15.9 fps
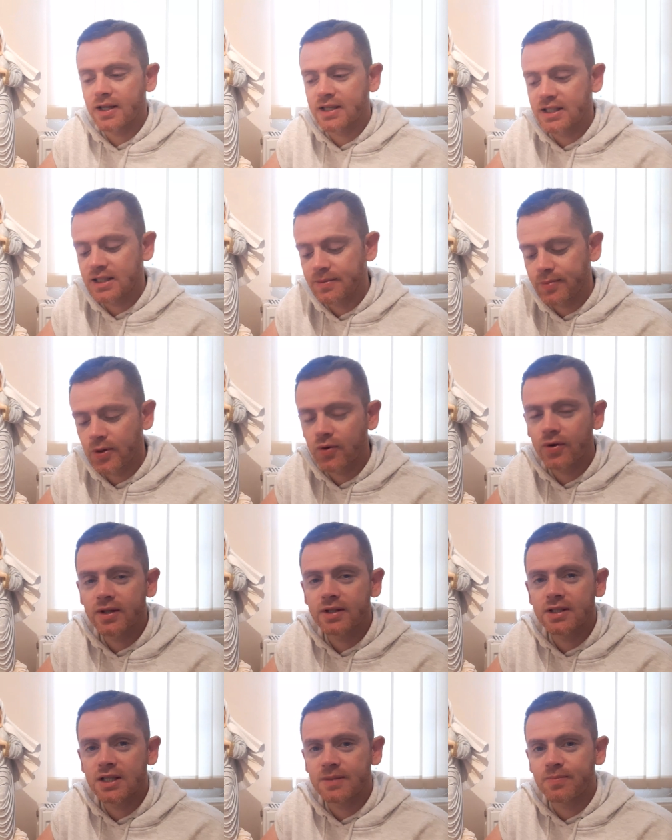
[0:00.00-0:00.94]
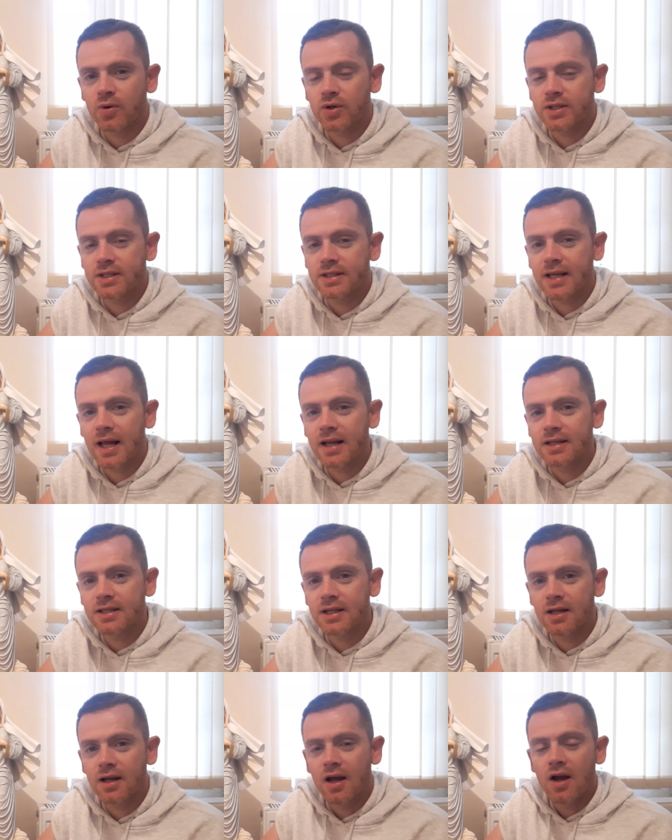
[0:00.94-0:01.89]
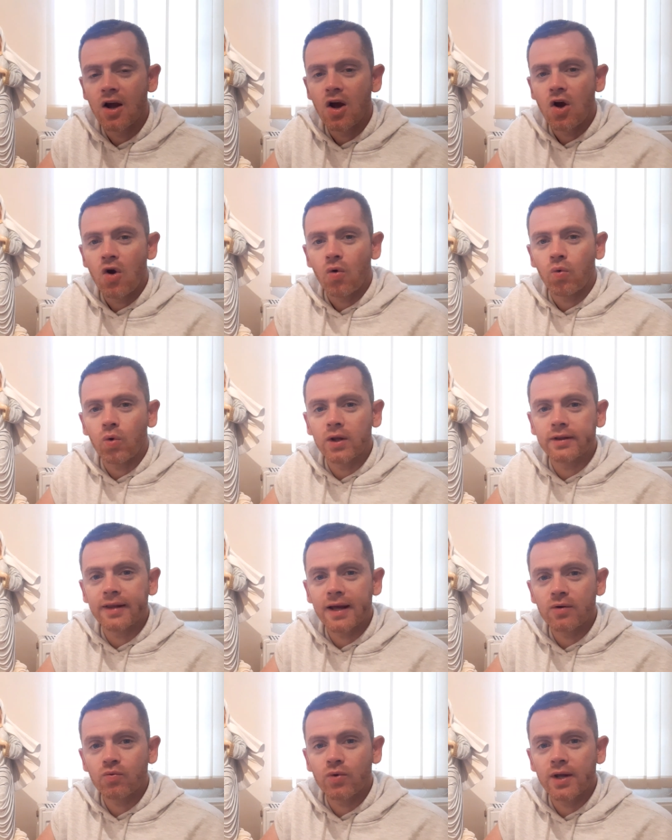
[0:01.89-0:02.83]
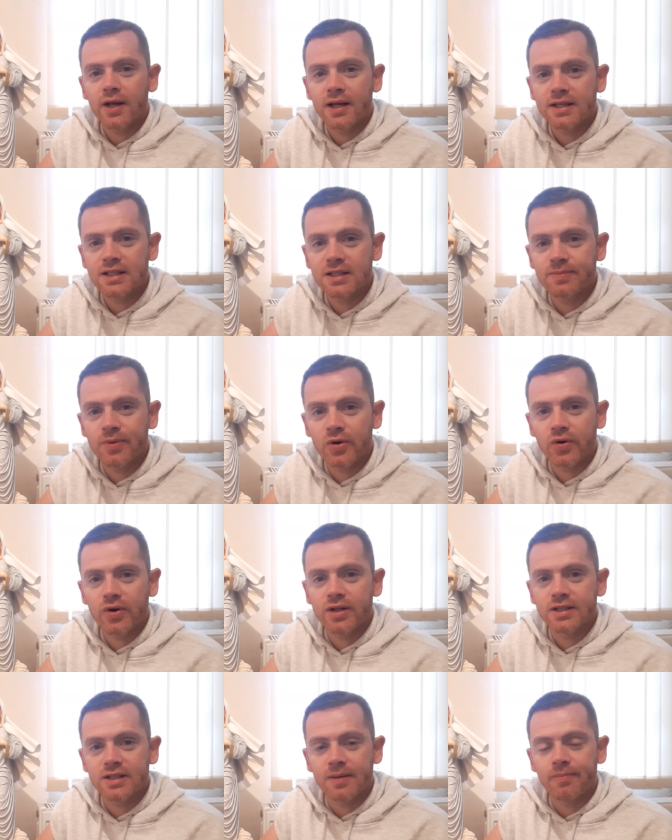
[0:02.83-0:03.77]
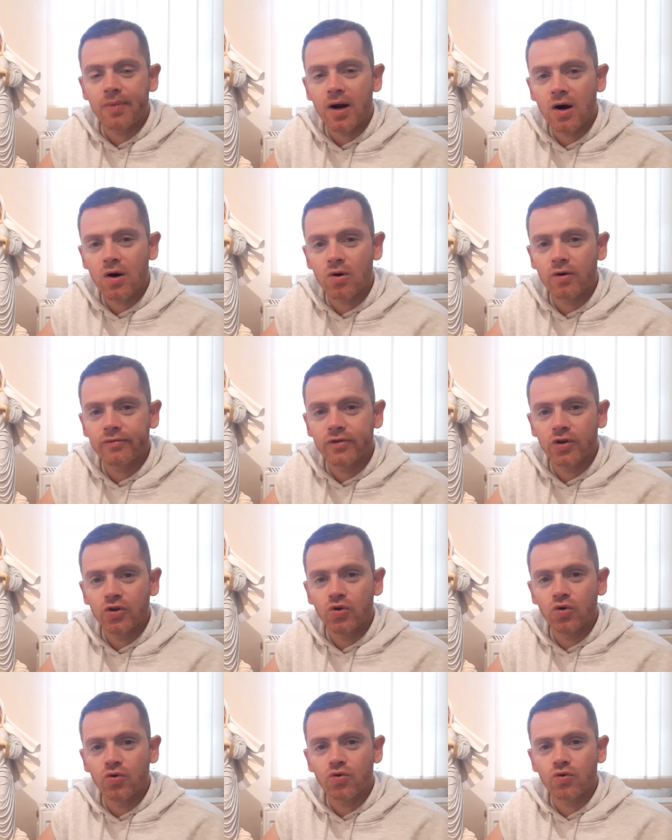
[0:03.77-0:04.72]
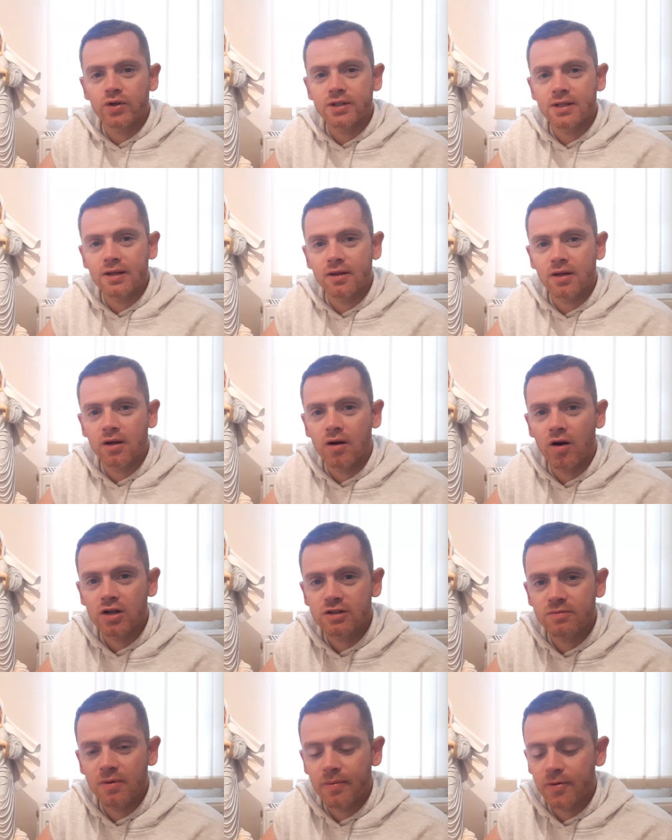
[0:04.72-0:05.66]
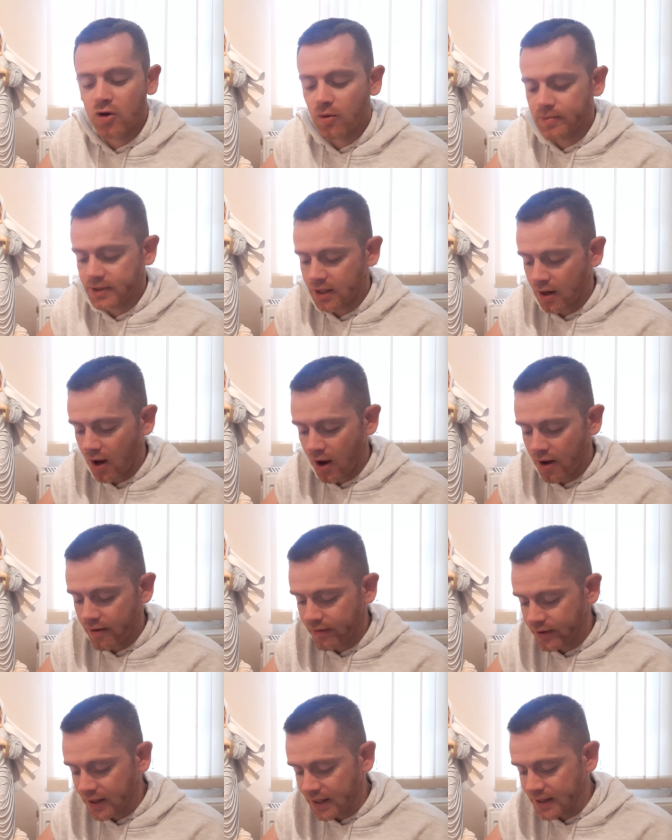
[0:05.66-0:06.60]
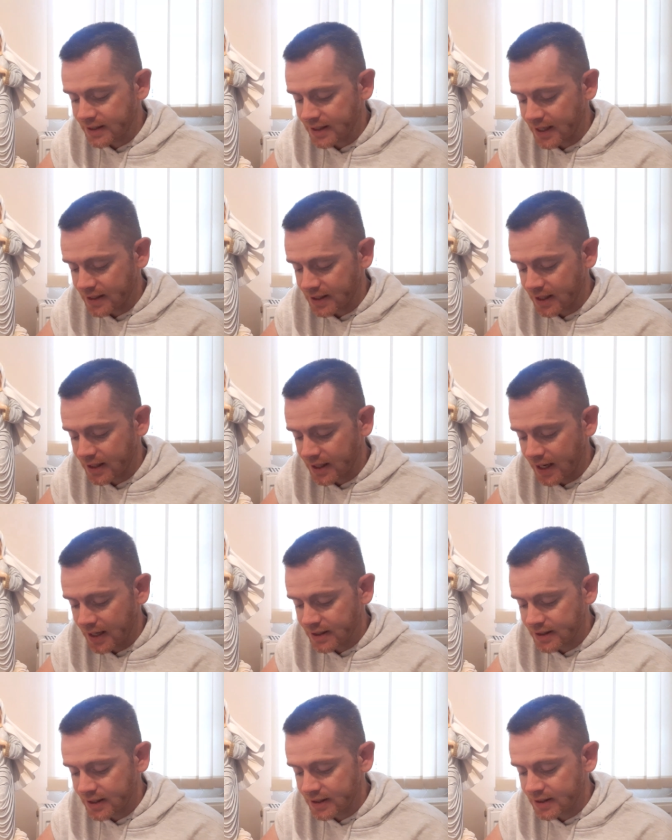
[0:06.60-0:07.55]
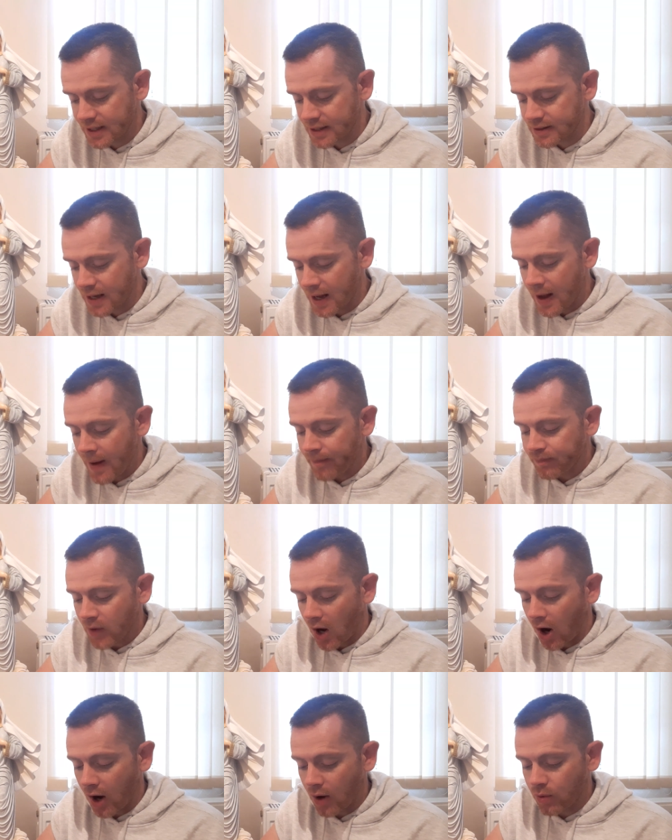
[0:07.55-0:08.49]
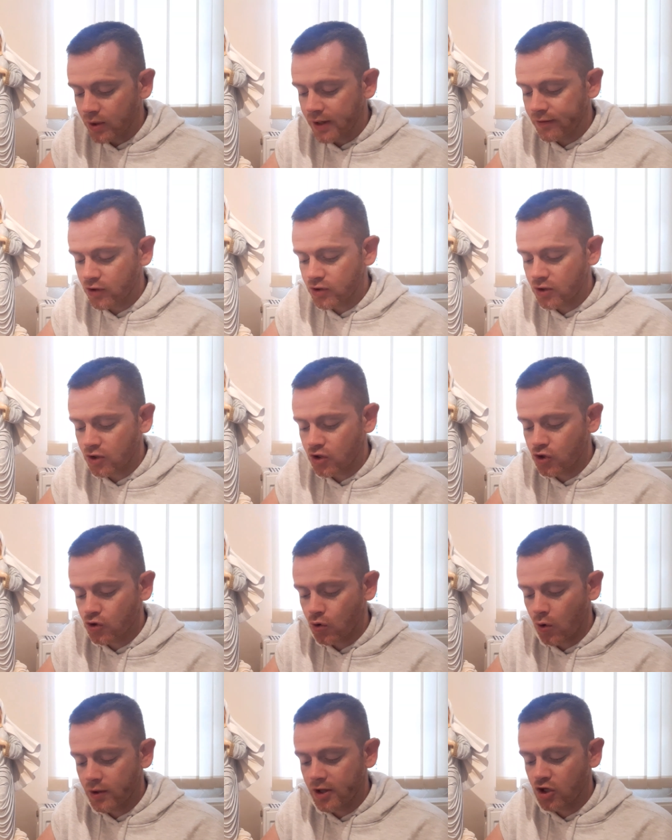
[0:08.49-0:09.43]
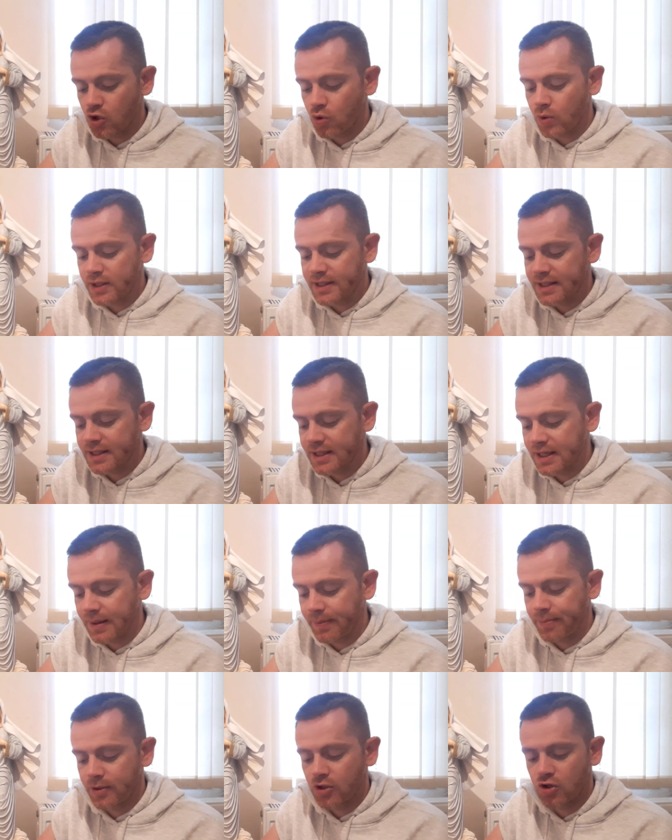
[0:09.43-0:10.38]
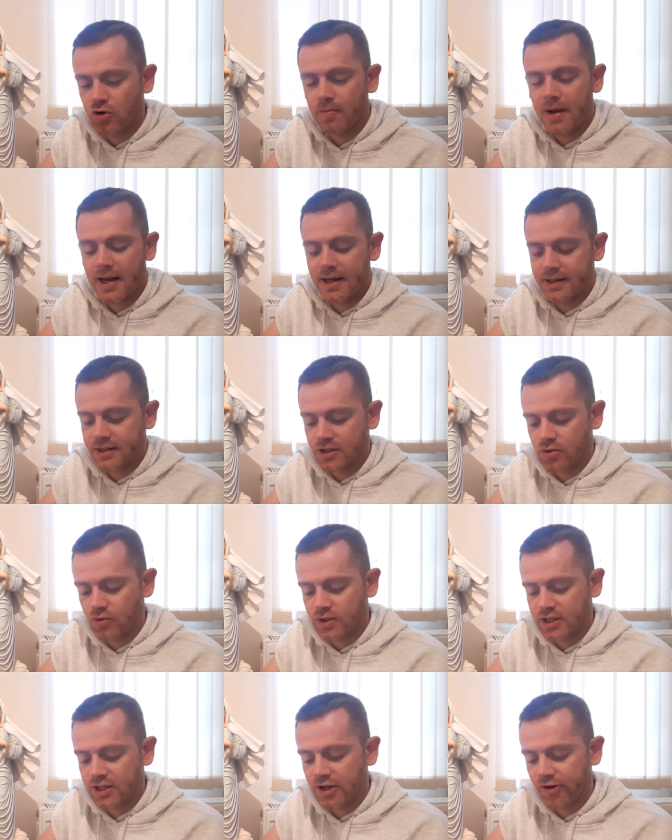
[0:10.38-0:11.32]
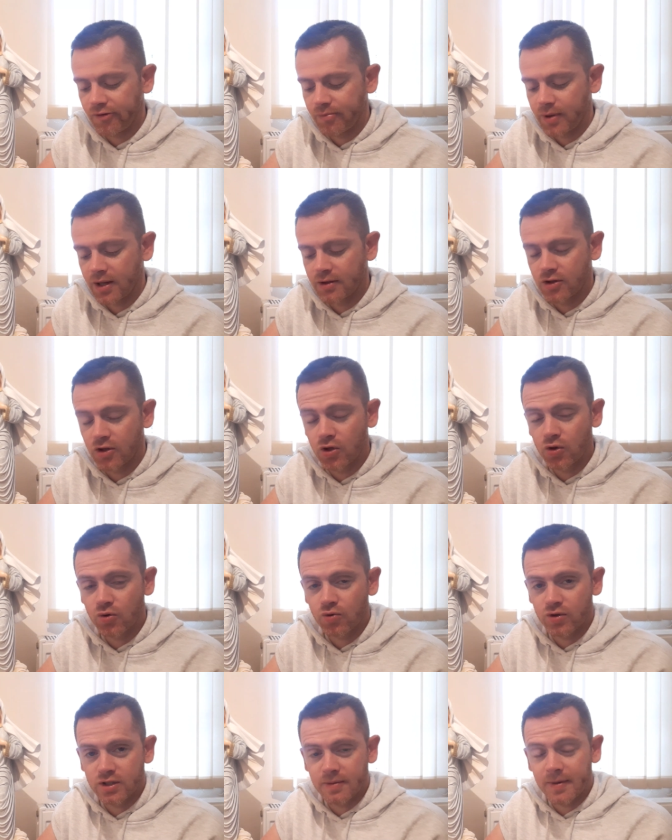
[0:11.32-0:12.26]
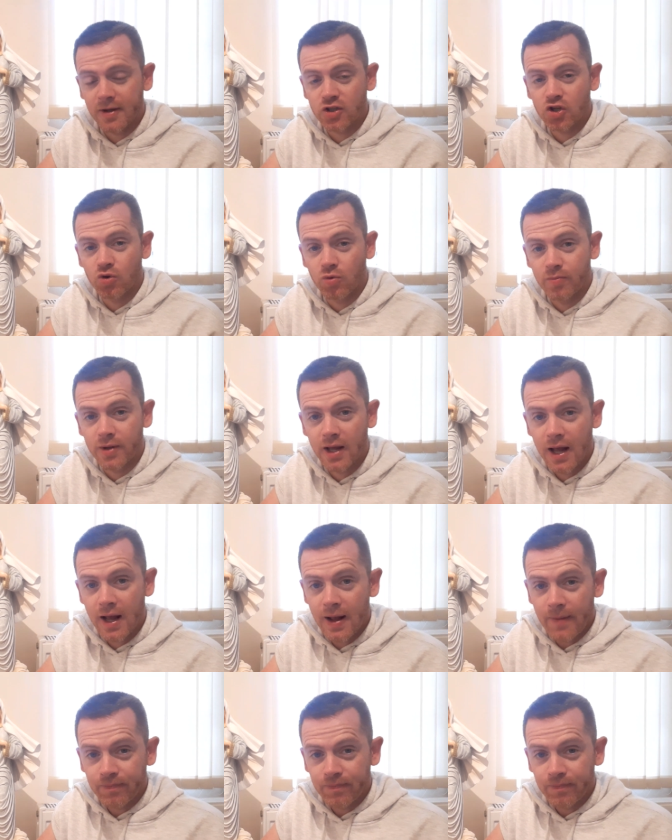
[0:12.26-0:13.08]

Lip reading: experience His personality, well, then we experience the power of the Eucharist, and the gospel becomes alive. And then He says at the end, He says, I will give you such joy that you will skip to Mass to receive me in the Eucharist. Imagine you would be